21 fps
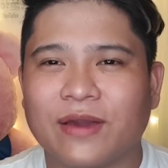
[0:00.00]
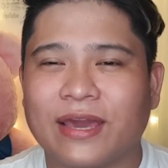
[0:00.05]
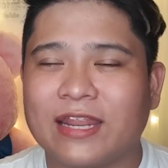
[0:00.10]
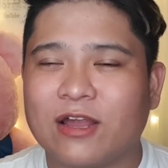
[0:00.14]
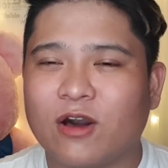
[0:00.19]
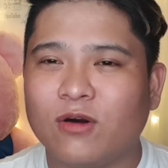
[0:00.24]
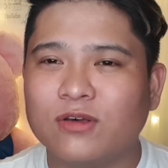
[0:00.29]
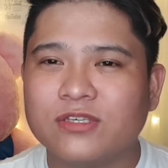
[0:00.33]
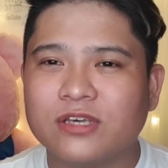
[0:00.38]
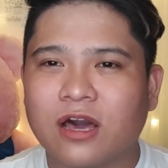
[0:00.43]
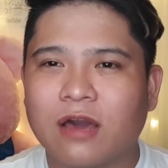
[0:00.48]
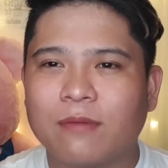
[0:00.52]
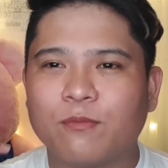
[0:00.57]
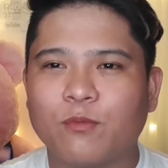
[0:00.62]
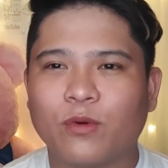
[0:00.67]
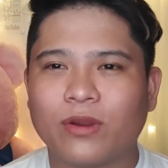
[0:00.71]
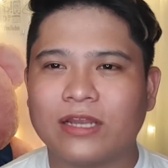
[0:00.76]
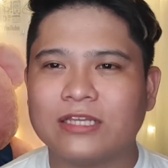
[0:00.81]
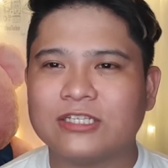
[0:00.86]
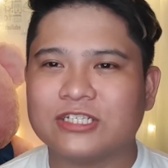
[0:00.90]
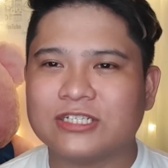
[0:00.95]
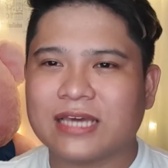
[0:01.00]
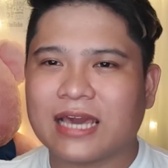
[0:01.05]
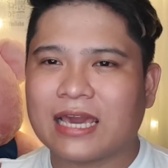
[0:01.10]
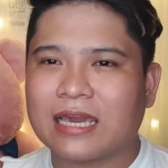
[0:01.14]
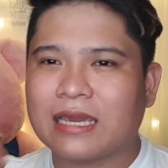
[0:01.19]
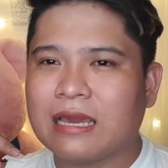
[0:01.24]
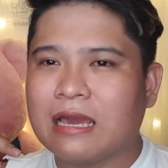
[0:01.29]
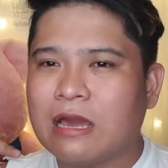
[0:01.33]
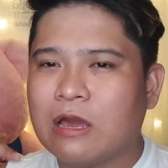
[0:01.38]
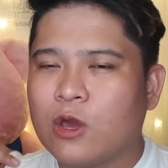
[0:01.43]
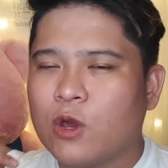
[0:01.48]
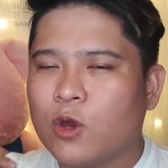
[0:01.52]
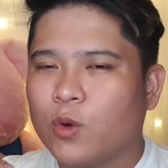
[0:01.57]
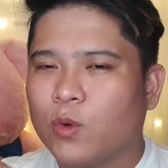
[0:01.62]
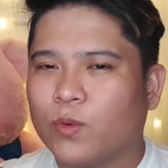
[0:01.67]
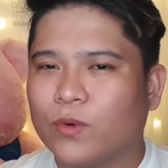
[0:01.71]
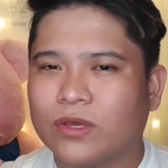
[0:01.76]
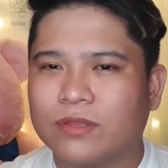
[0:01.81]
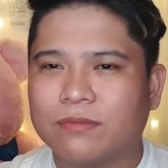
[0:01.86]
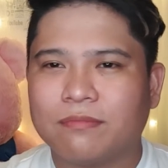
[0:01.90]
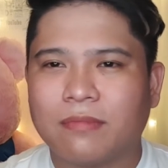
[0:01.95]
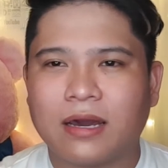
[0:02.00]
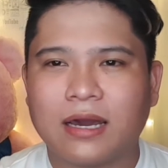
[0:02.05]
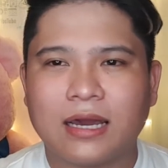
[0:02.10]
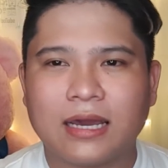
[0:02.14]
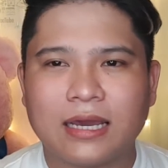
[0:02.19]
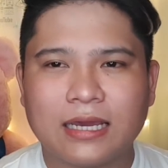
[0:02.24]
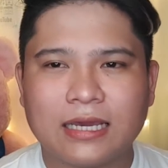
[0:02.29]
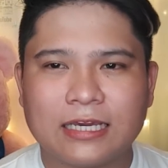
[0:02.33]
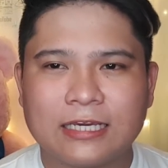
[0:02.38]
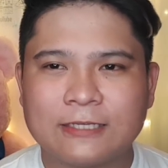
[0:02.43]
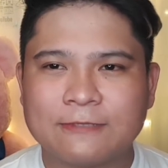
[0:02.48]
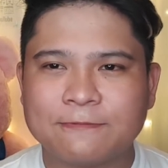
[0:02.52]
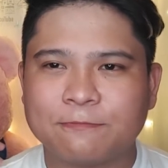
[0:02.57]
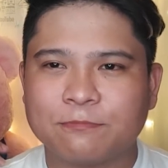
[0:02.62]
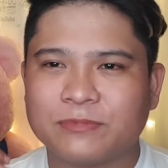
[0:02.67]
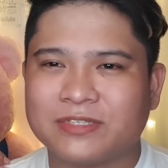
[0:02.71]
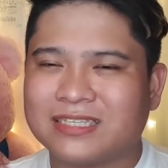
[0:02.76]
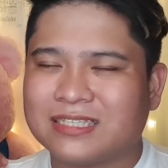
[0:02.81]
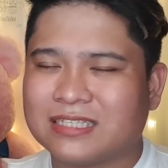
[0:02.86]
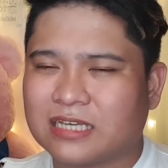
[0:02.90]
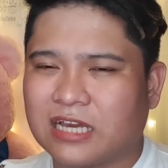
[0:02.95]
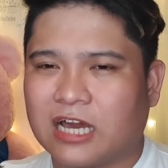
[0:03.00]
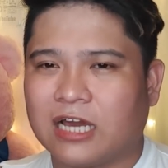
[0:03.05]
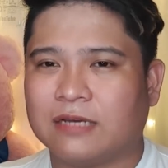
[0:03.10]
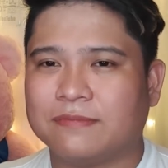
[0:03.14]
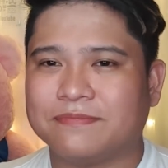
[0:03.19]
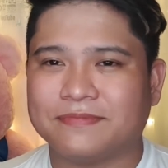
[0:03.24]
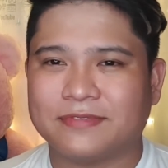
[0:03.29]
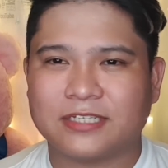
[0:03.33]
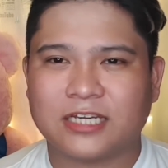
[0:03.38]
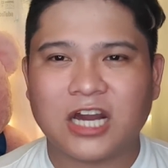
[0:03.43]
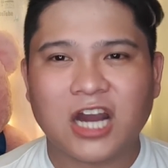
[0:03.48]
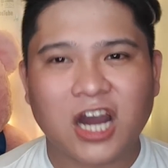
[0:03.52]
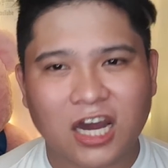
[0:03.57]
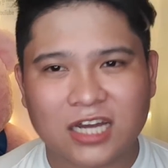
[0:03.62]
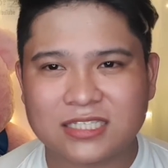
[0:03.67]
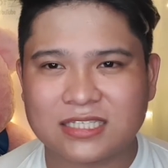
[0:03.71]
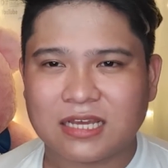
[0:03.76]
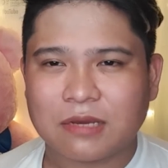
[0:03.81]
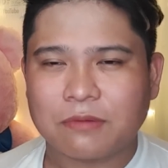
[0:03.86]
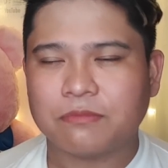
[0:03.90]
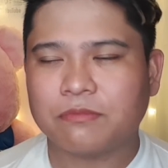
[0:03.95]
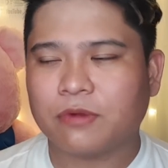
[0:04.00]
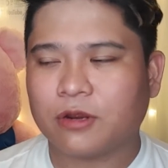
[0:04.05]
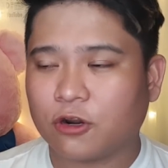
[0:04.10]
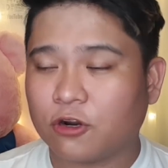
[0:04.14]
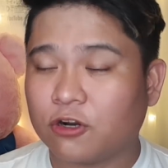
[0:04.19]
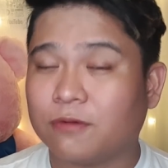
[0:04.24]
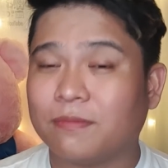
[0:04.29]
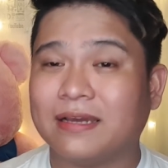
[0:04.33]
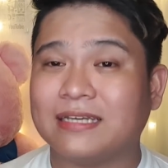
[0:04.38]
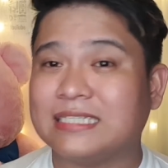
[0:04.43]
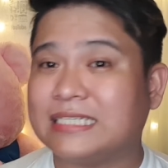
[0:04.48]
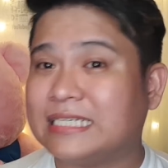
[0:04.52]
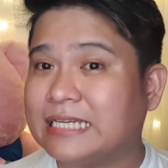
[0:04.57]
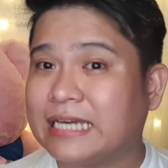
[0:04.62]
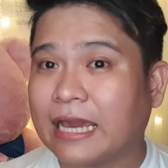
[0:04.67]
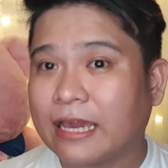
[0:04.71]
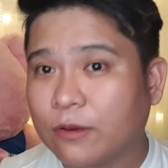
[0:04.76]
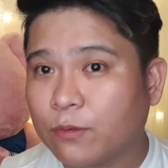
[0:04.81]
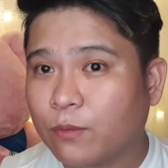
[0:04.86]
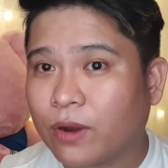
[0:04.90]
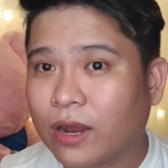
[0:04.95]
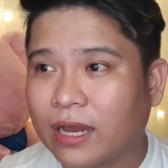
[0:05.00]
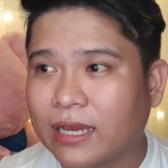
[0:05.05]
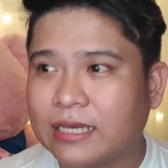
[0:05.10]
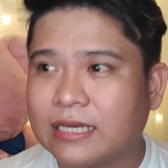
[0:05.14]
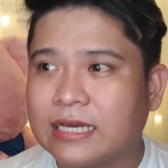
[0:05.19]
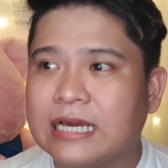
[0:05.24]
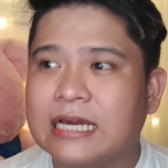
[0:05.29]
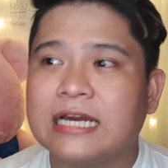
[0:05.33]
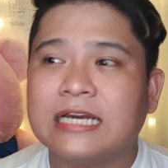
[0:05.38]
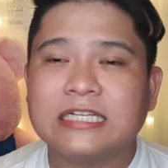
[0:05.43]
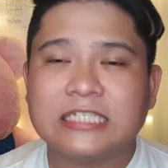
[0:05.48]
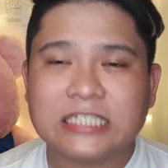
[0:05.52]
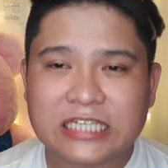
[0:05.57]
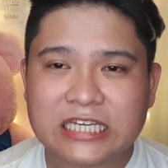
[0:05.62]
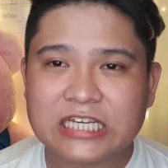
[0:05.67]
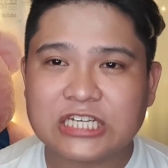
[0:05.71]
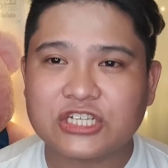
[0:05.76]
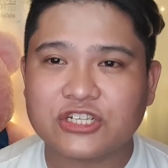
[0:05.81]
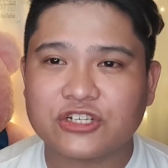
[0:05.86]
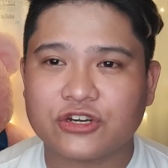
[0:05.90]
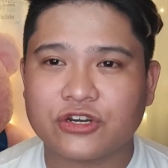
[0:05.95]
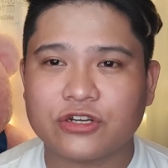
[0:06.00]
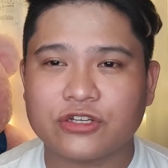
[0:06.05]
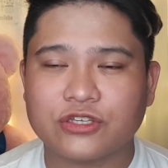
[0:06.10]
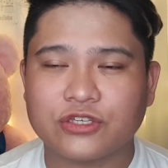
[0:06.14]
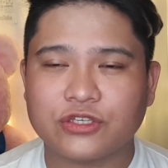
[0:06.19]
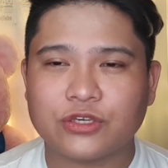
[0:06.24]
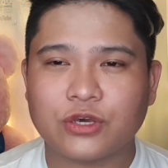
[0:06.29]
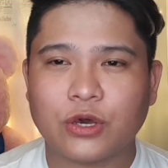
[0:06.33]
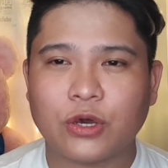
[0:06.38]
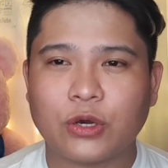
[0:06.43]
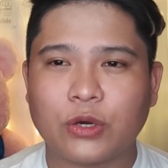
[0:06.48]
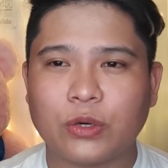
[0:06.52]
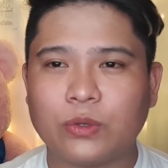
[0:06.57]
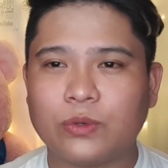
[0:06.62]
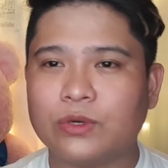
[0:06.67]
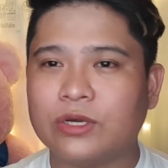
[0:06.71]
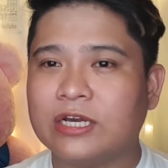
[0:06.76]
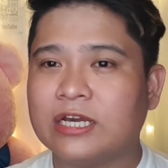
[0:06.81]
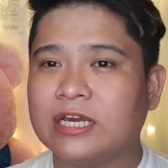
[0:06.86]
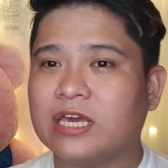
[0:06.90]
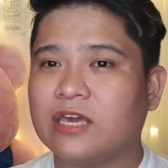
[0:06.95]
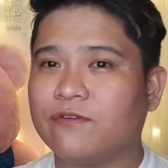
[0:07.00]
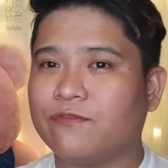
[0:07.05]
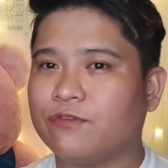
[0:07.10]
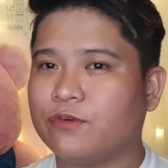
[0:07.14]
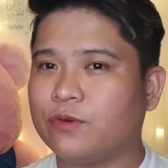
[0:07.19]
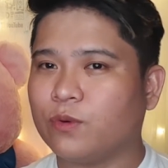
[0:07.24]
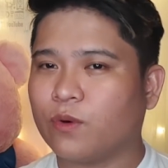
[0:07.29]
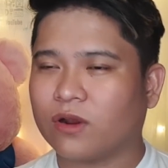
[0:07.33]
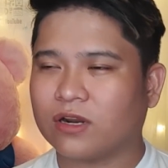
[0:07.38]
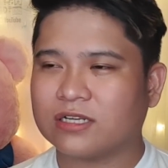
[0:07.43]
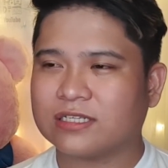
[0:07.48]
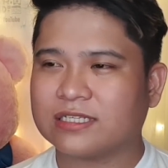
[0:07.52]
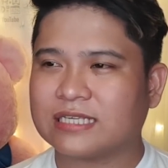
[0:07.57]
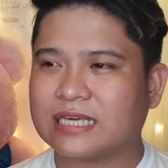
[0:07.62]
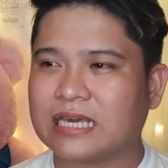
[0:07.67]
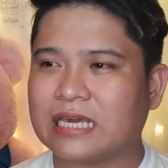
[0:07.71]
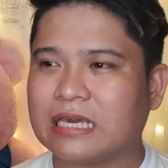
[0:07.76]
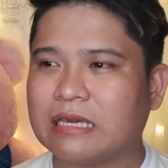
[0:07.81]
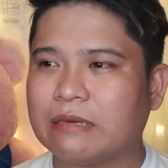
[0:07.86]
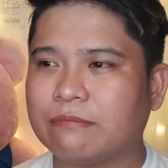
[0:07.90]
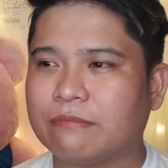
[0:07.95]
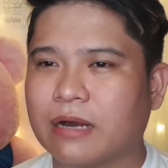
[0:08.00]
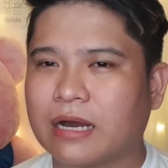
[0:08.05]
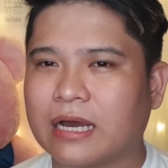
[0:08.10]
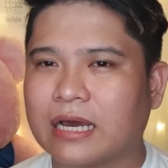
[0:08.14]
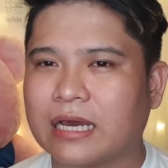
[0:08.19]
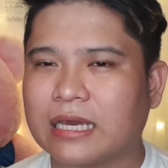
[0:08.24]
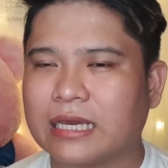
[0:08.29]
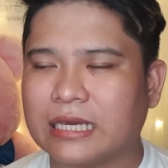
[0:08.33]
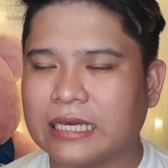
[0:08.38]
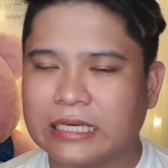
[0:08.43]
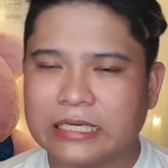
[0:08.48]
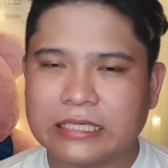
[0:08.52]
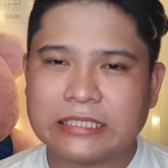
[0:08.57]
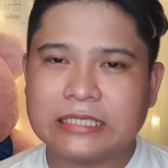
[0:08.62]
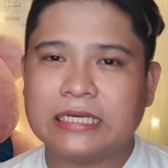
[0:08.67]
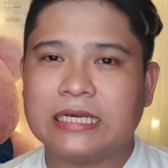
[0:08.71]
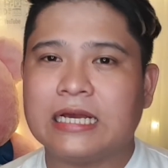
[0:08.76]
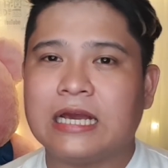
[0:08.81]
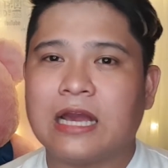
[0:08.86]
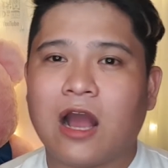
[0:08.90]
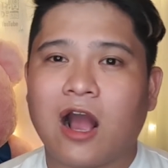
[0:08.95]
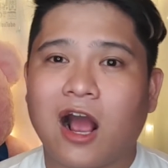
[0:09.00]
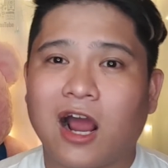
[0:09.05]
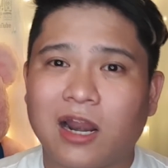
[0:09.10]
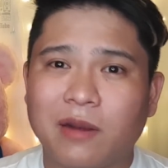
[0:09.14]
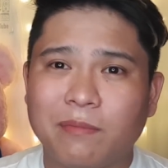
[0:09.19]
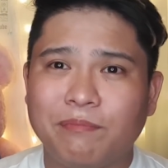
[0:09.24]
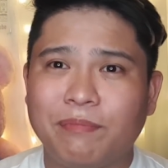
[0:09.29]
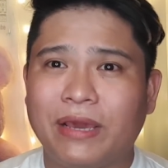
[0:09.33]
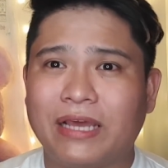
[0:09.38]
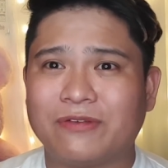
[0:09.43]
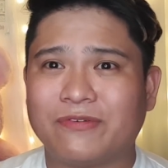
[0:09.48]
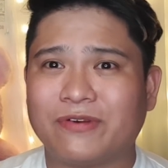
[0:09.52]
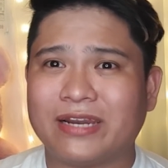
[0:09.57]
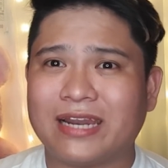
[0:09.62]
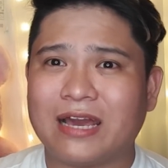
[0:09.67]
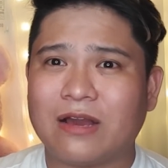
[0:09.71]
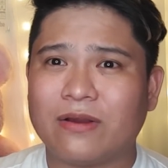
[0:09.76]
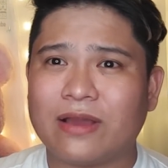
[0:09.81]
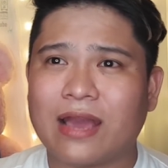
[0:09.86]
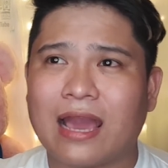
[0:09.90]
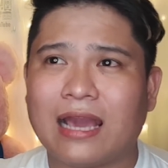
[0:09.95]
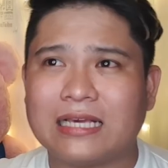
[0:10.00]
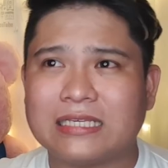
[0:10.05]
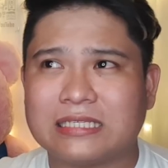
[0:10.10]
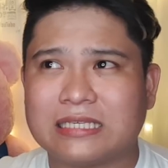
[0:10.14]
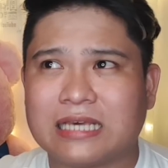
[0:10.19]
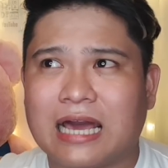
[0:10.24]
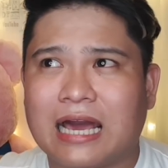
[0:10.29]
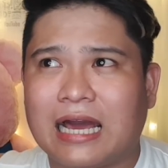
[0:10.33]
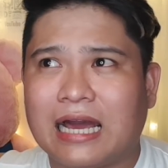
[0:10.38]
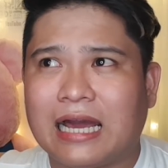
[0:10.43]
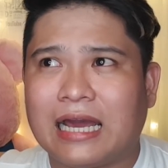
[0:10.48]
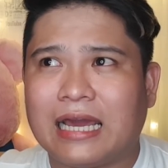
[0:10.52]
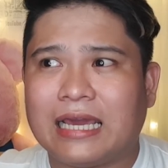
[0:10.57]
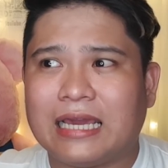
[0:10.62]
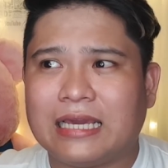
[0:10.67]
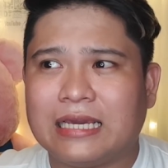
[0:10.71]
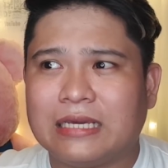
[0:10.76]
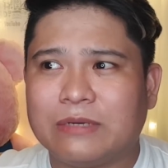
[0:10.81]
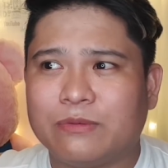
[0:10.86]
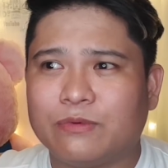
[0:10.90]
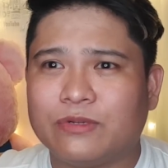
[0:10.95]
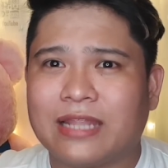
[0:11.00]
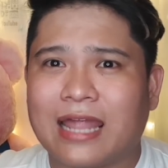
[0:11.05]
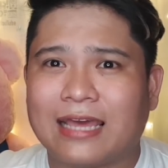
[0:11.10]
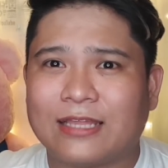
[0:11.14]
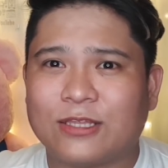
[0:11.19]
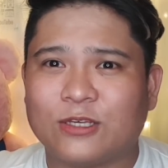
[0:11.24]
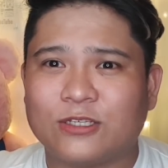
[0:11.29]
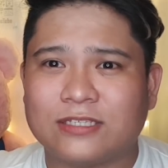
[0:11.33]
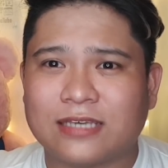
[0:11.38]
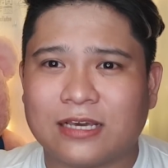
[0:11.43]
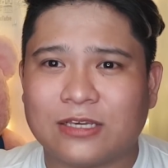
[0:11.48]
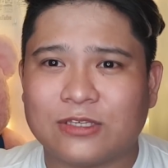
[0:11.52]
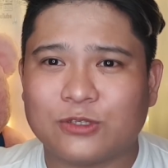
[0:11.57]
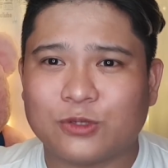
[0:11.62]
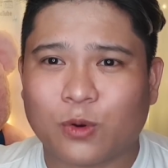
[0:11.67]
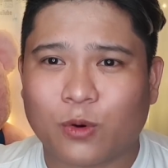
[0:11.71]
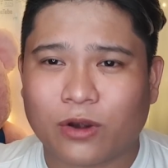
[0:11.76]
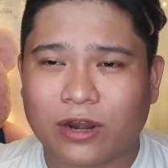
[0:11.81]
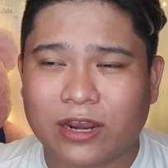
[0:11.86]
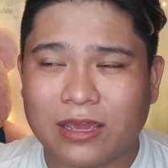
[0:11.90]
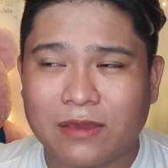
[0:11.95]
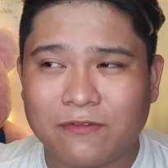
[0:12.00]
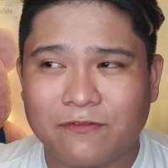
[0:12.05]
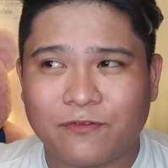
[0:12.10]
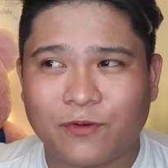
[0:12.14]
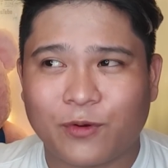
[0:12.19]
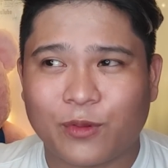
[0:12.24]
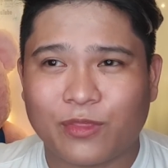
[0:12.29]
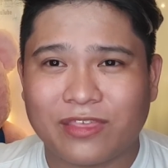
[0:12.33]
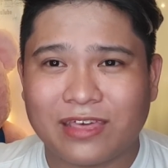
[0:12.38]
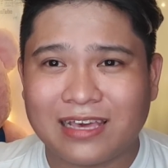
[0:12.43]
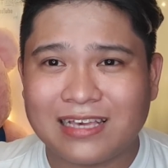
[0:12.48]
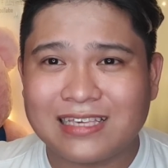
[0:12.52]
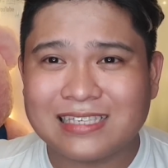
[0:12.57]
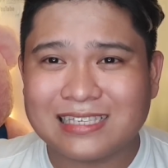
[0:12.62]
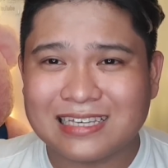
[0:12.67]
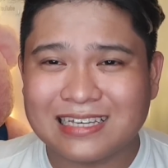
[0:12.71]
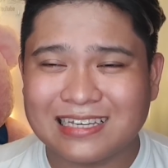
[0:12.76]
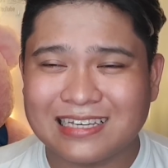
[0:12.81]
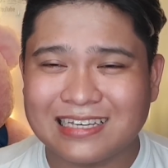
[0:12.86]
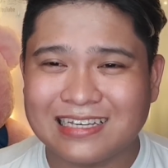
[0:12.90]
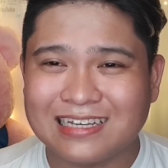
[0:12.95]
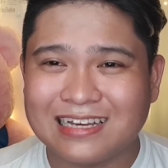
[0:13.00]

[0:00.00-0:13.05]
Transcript: And also, I'm wearing today with my my DIY t-shirt. So if you are seeing my armpit right now, guys, I would like to say sorry for this.